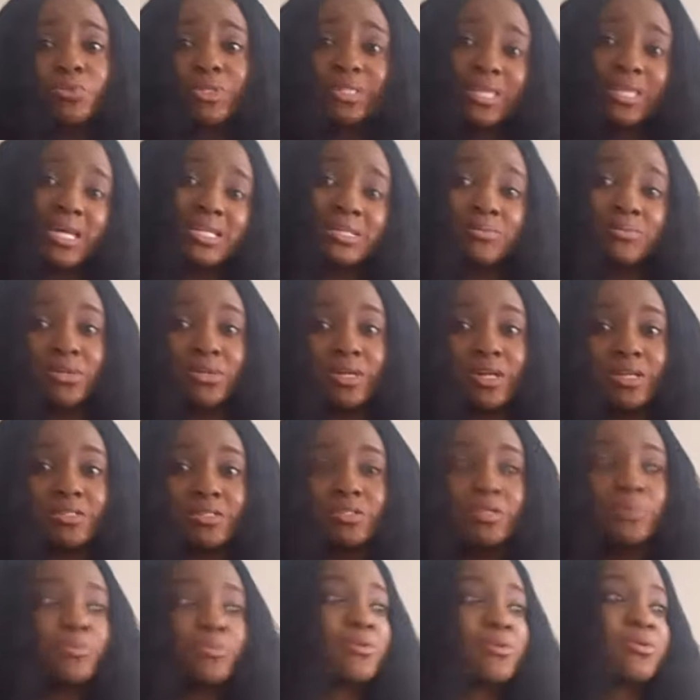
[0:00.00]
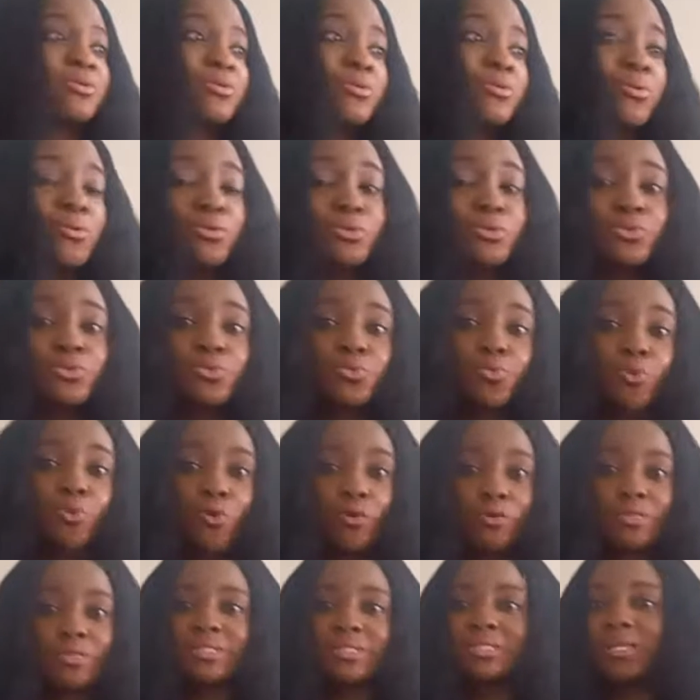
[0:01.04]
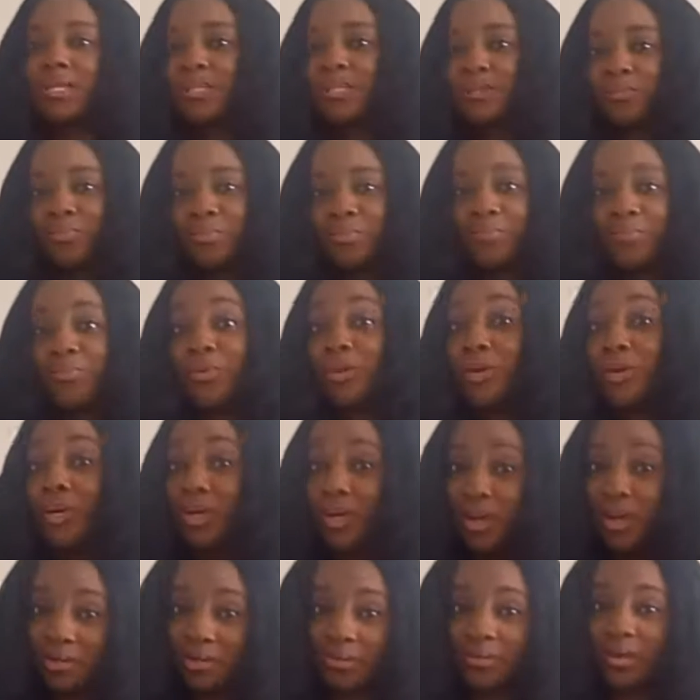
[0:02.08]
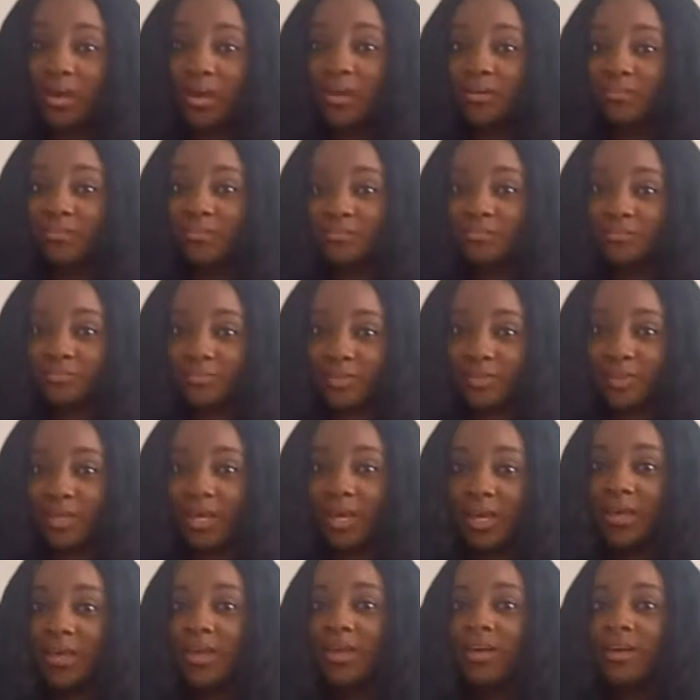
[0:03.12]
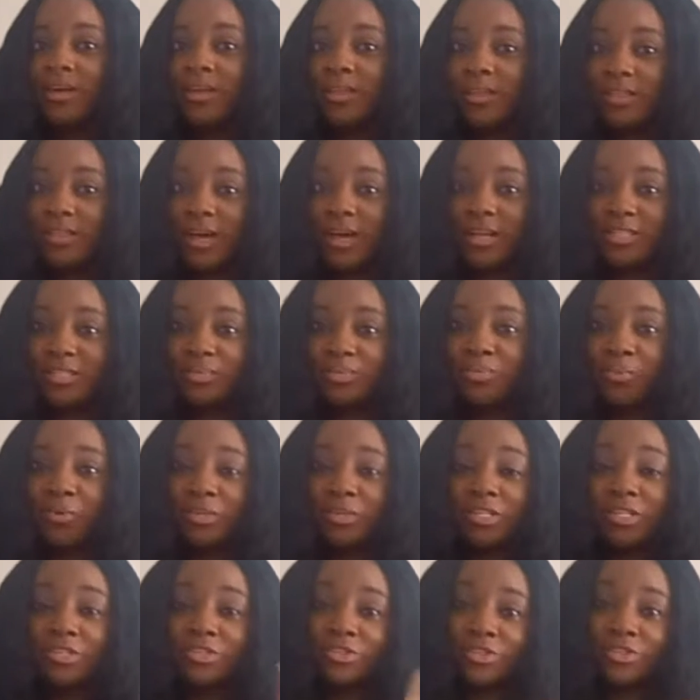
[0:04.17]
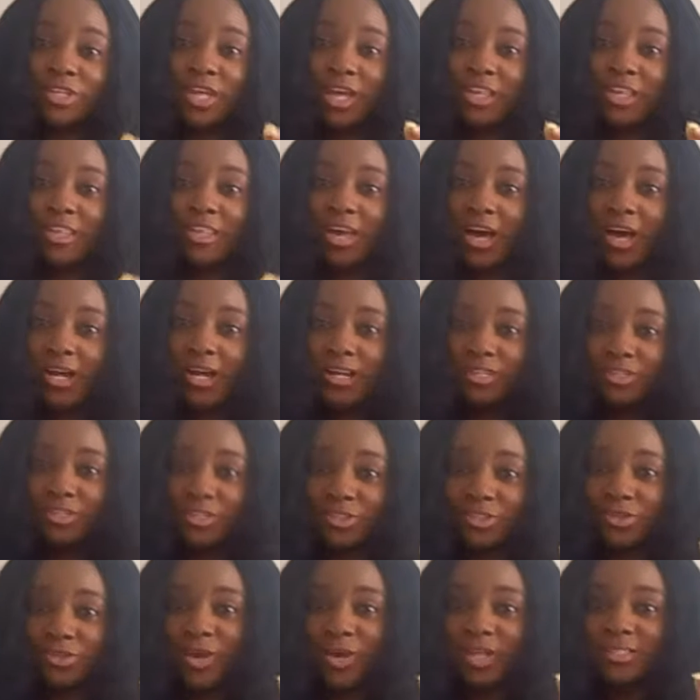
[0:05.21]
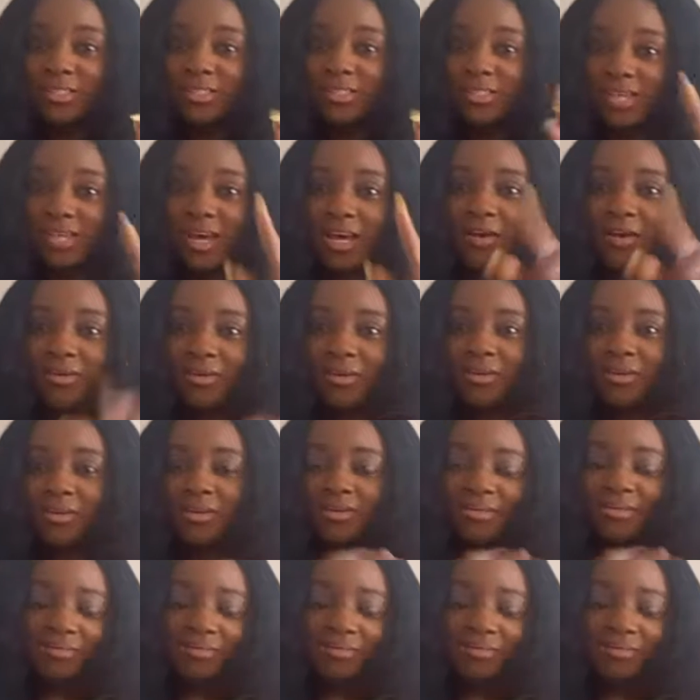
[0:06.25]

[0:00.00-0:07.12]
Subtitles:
with teddy bears, so I'm going to go towards the teddy bear area. Okay, that is important. Did you get that? Did you write it down?